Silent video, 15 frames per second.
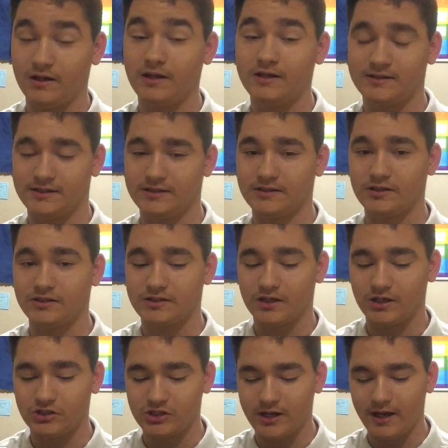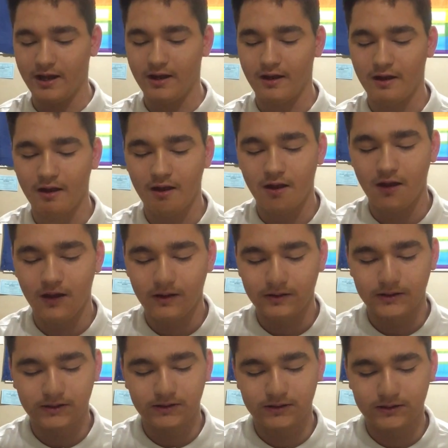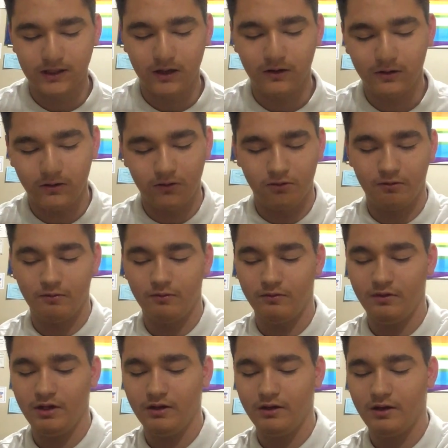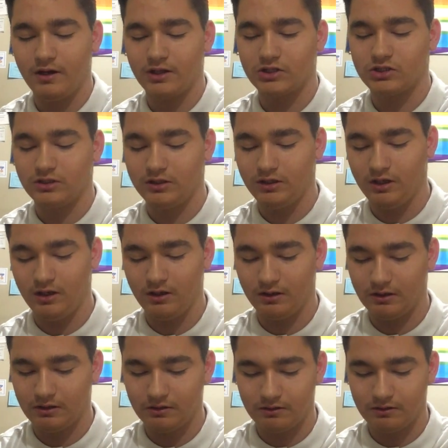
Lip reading: My sister's gonna try. So we are actually